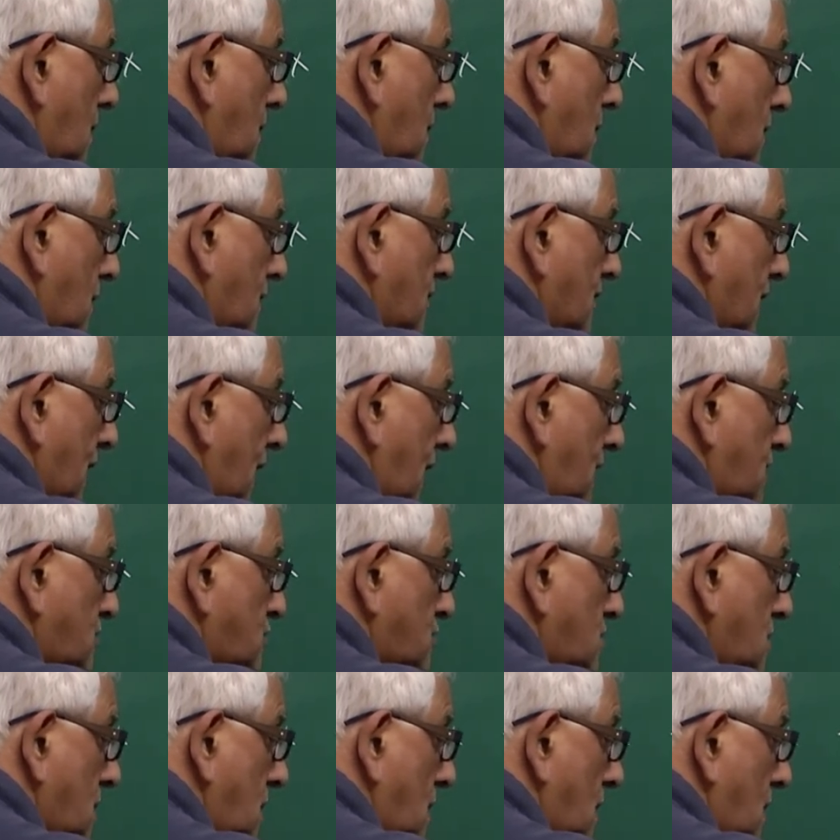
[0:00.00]
of x
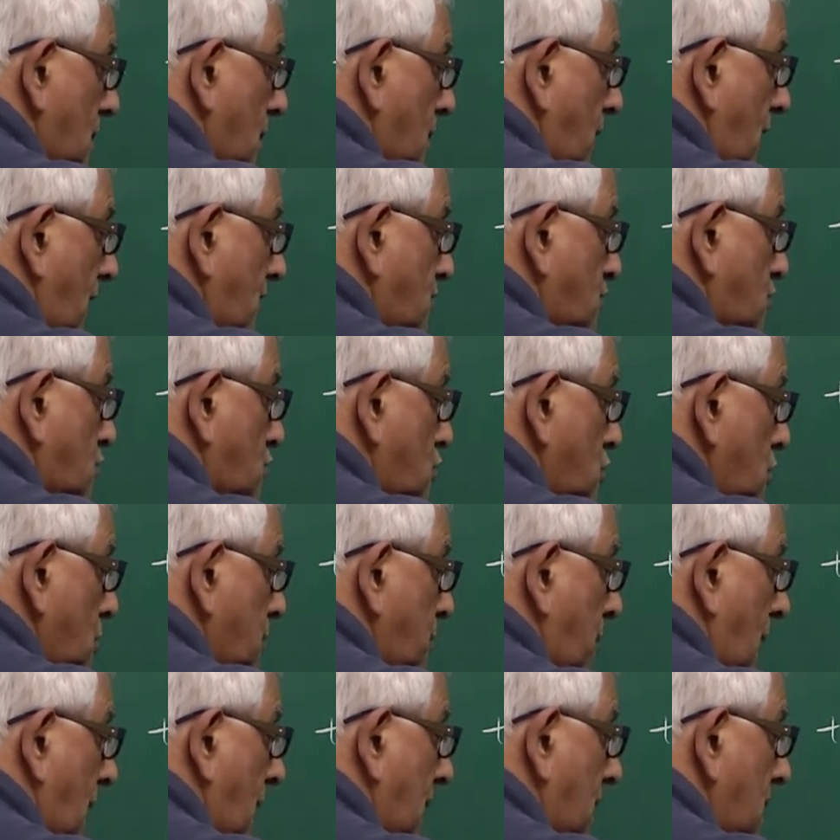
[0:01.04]
plus 2
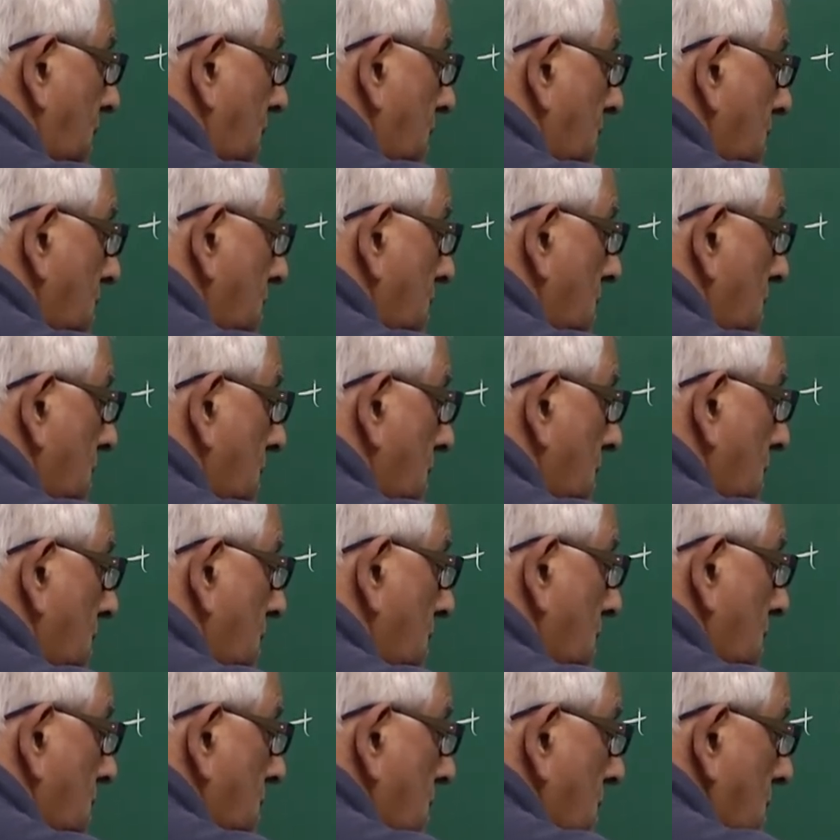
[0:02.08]
pi
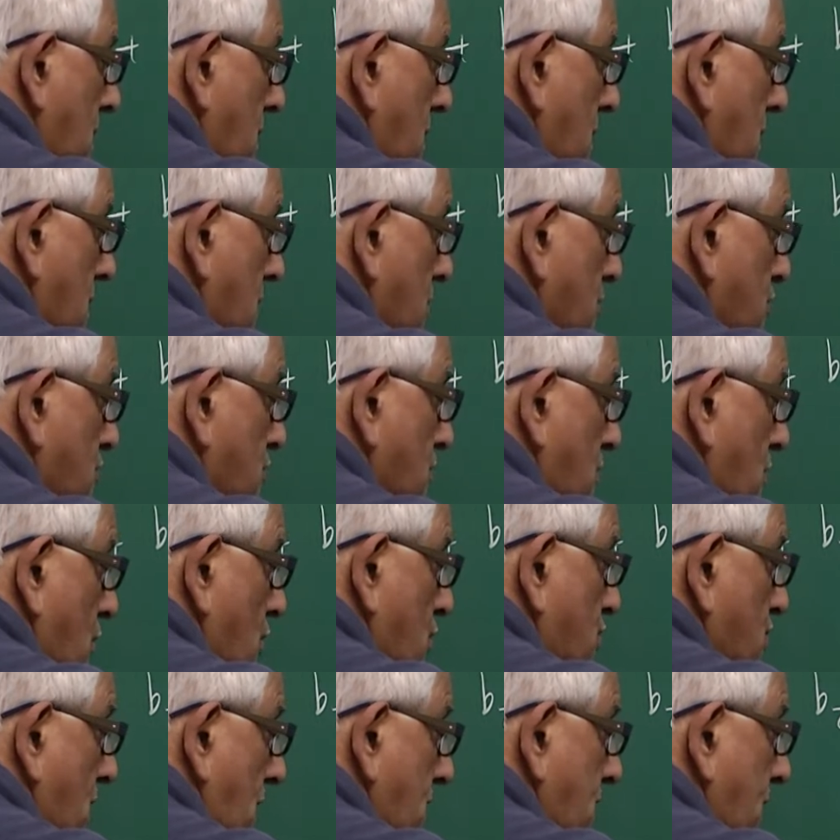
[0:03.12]
is
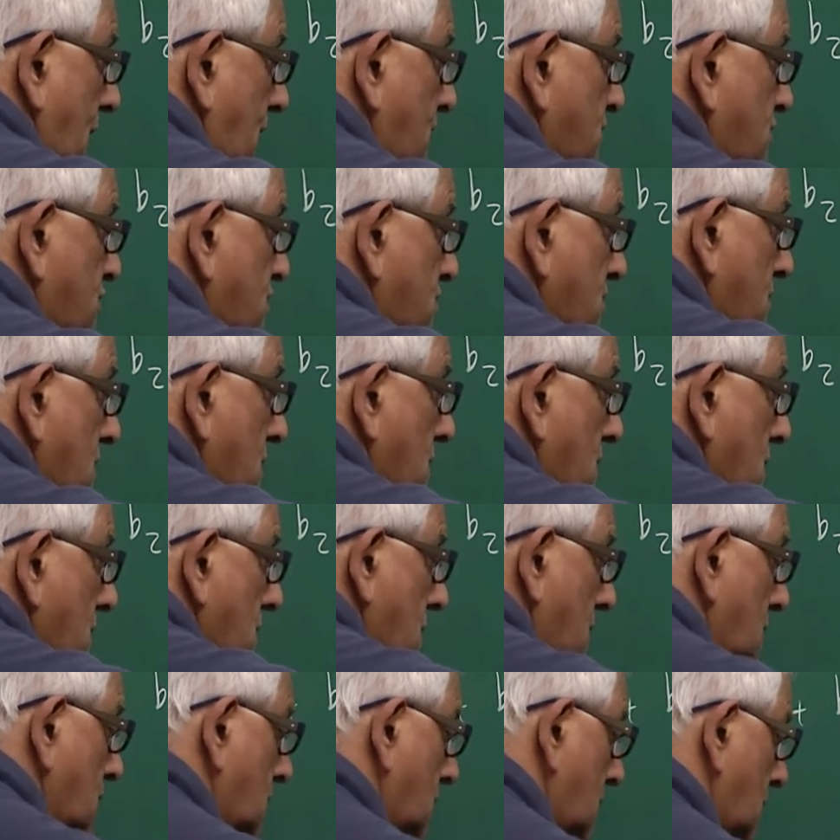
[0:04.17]
cosine x,
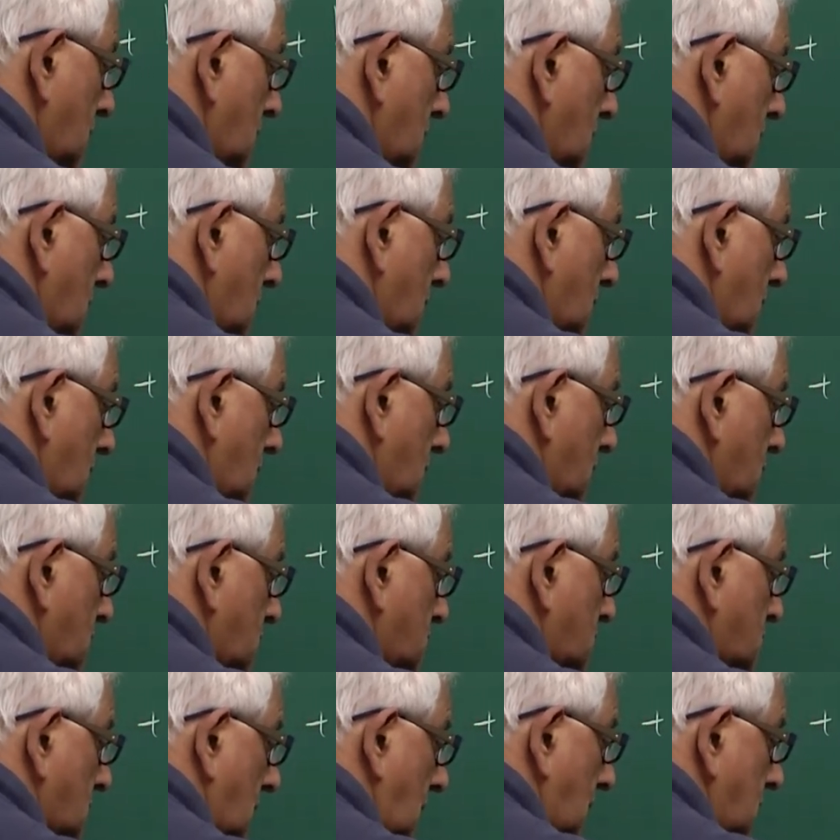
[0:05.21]

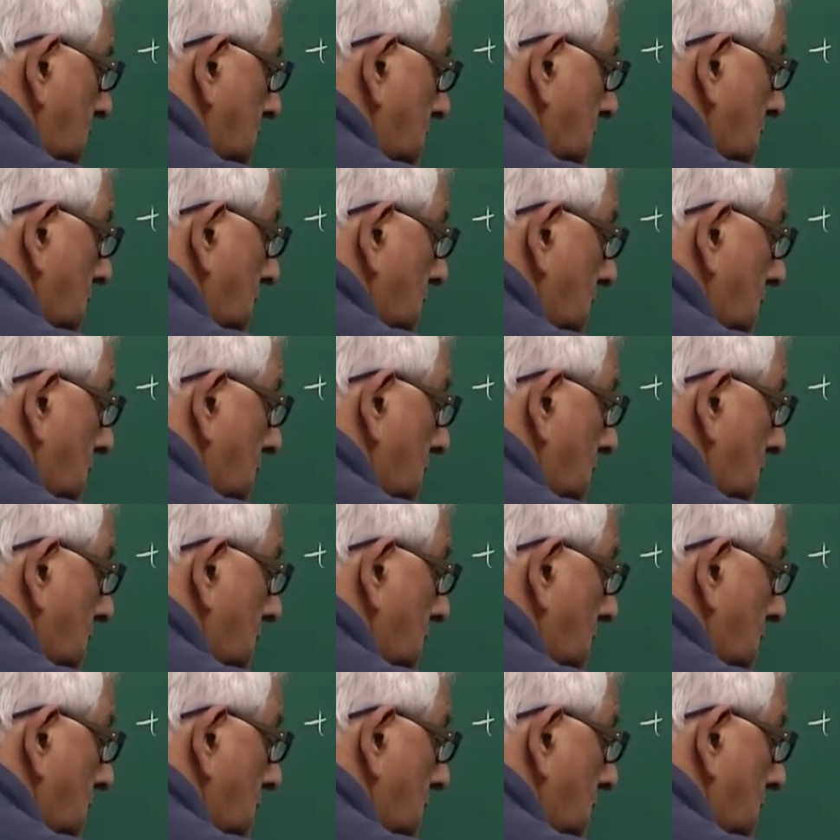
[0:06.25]
sine